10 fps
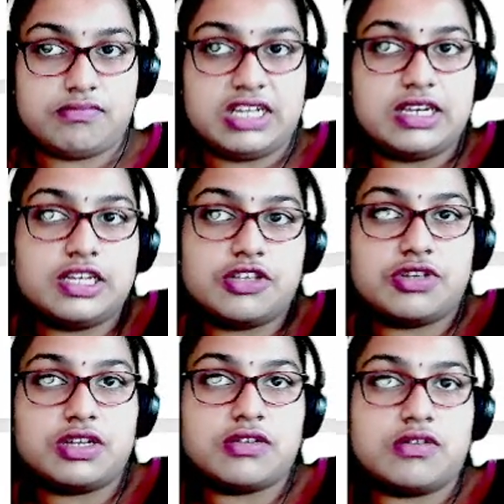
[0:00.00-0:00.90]
like you
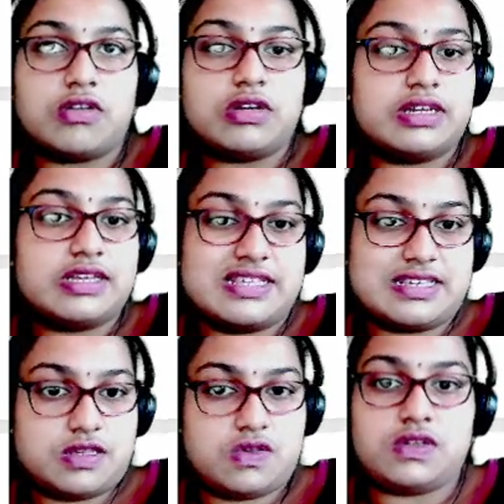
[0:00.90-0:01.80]
can call an
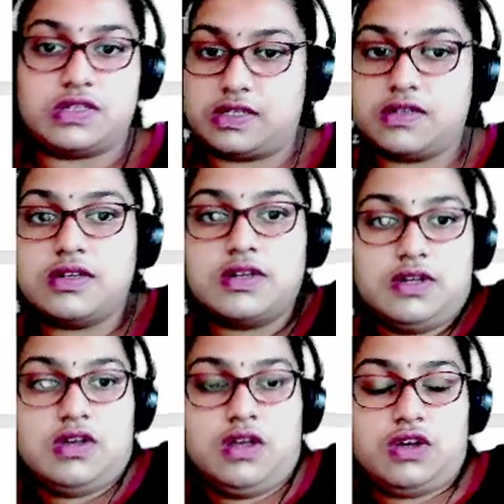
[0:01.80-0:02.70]
assistant,
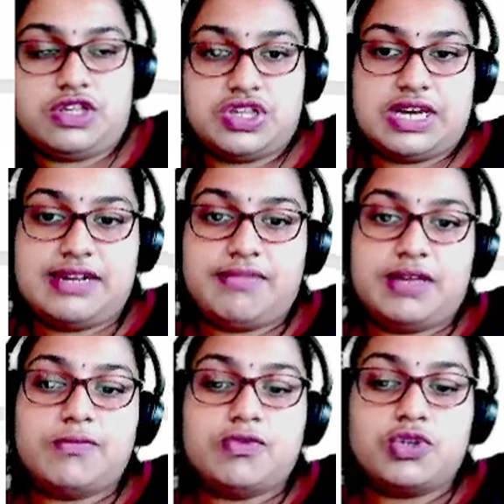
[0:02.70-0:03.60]
hot
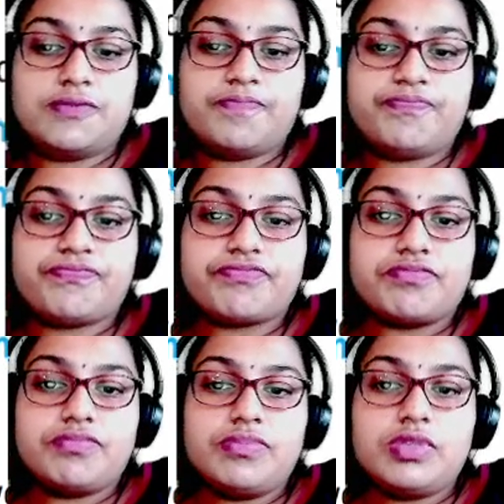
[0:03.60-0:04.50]
standby mode.
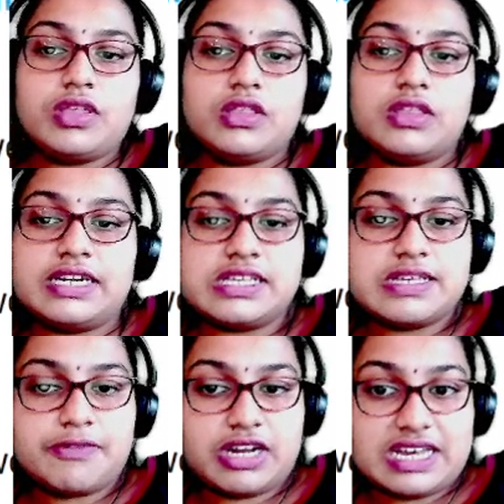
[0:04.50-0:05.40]
That is
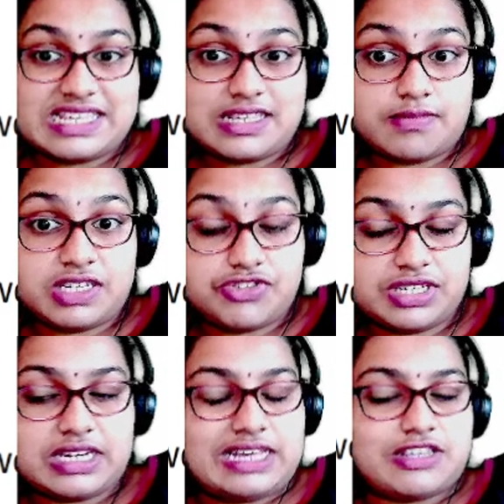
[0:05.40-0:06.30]
about
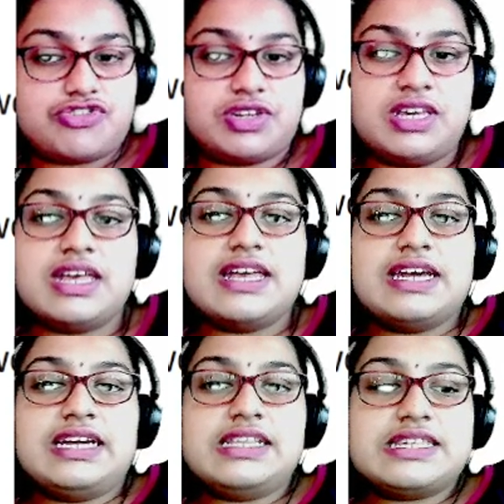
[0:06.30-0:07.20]
asymmetric clustering.
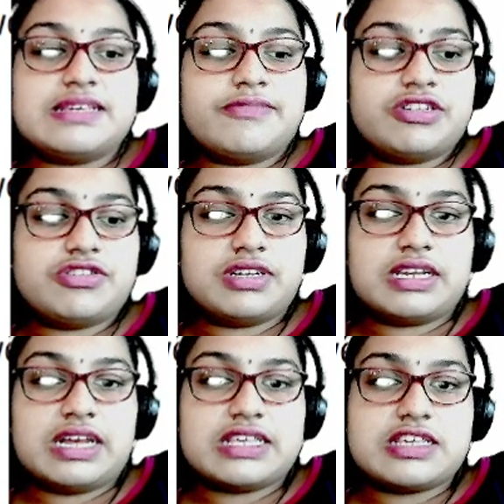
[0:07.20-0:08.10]
In symmetric
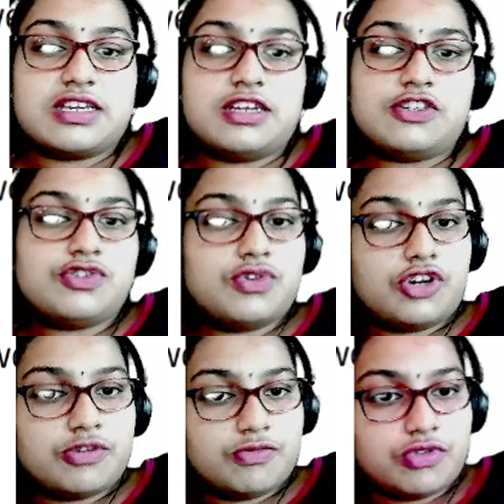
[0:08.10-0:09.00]
clustering, two
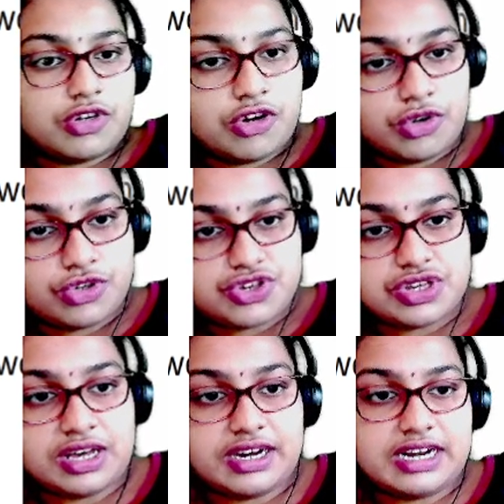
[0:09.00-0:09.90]
or more hosts
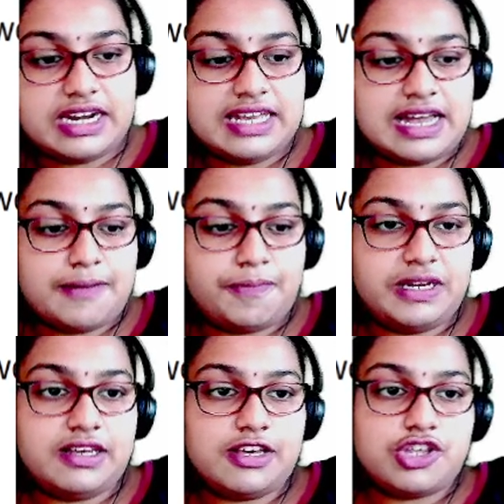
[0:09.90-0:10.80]
are running
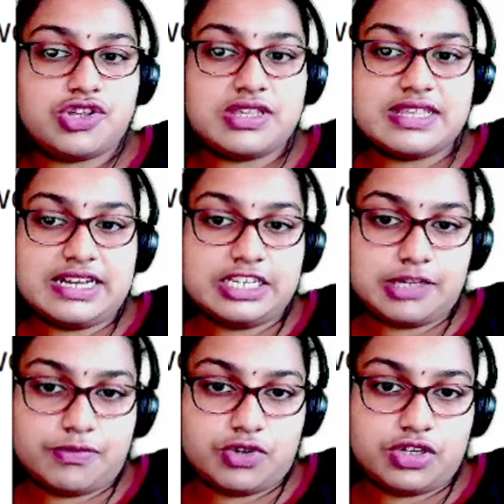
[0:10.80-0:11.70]
applications and are
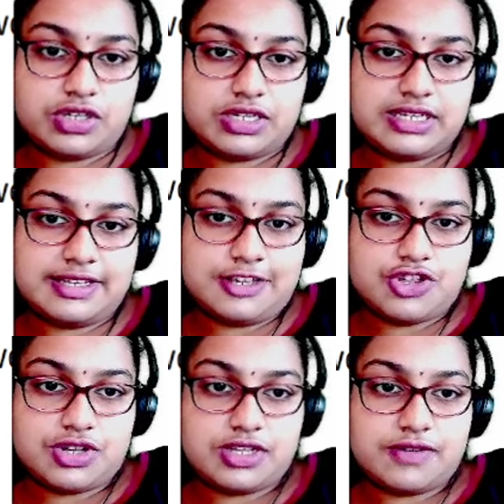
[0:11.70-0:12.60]
monitoring
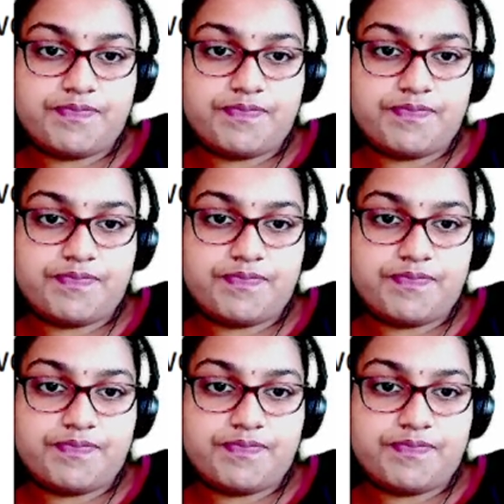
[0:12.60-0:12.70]
each other.